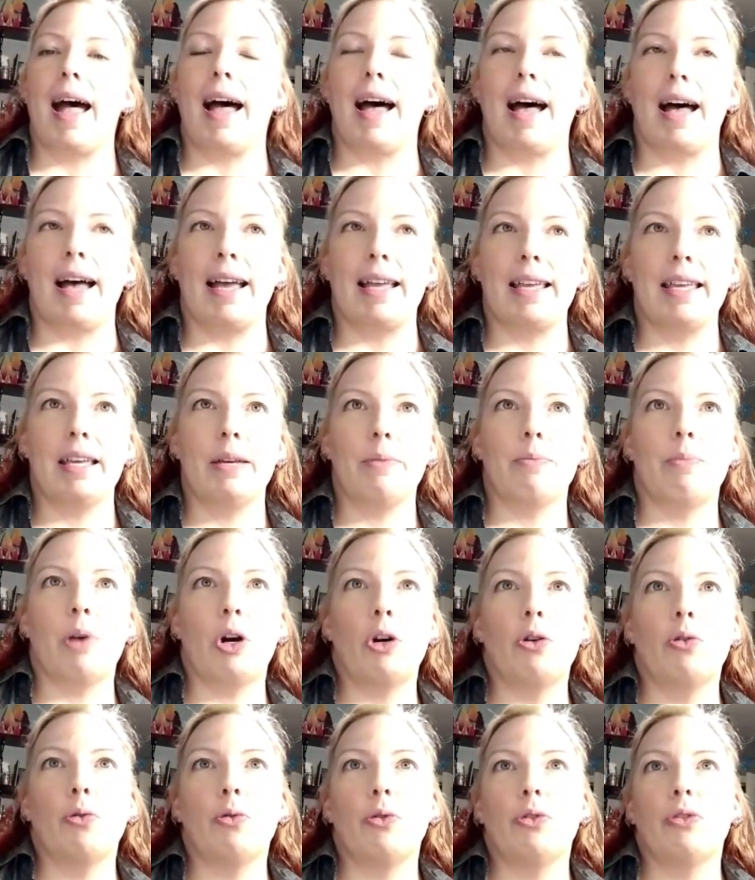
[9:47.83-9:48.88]
I get
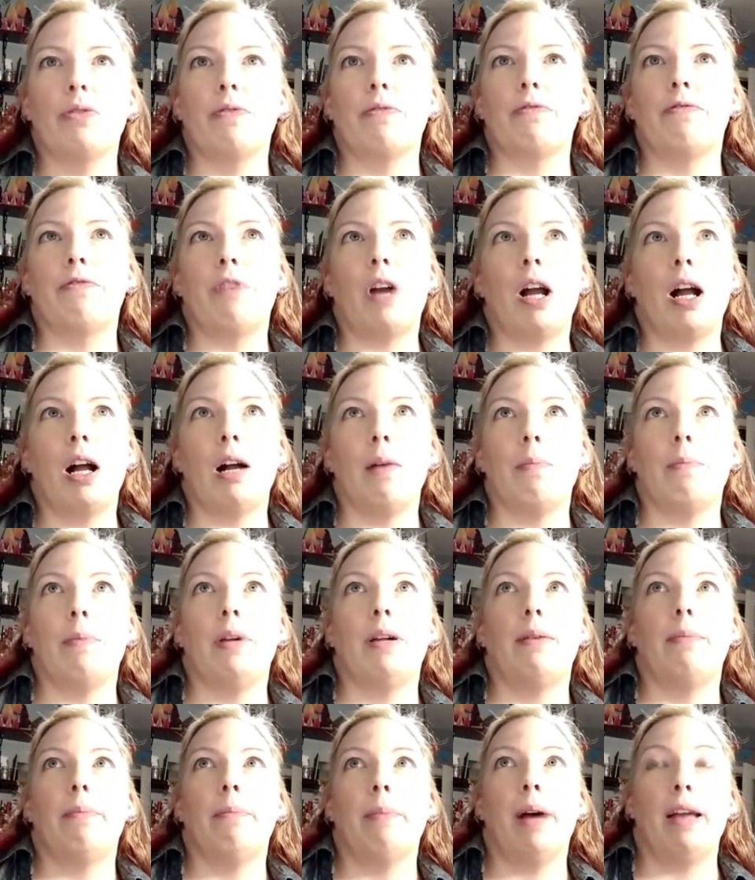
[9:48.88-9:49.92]
bones
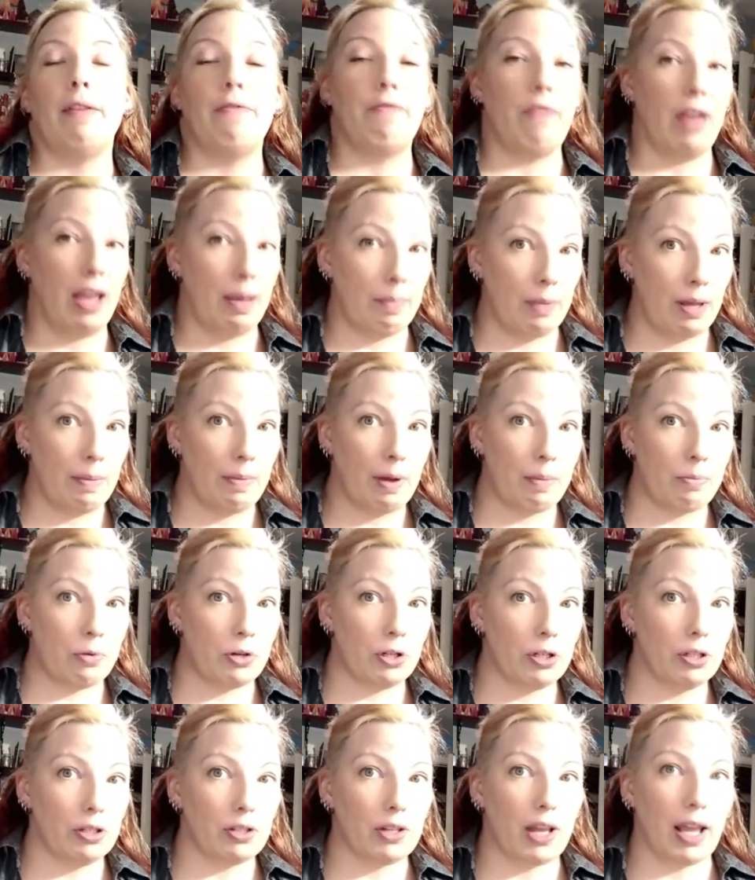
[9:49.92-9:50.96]
from my family
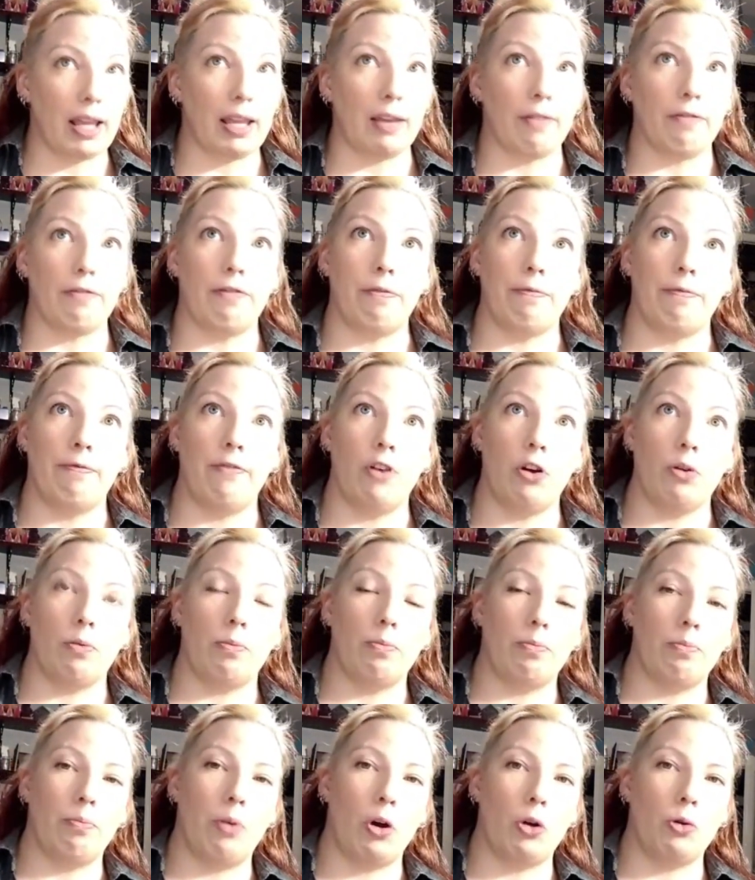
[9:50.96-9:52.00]
members. I get
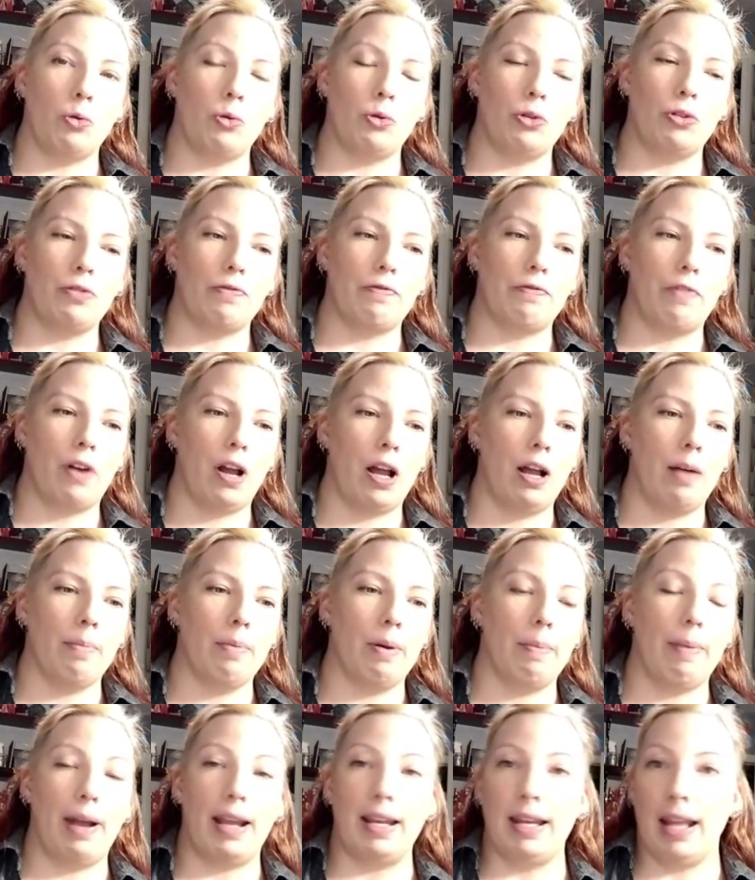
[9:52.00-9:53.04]
bones from
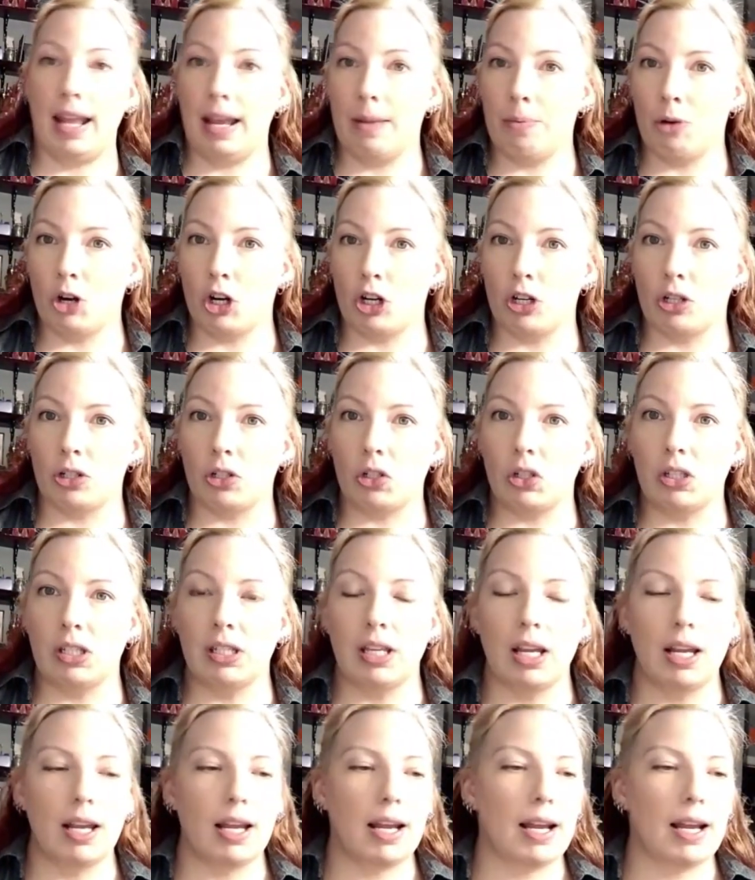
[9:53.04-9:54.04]
my neighbors,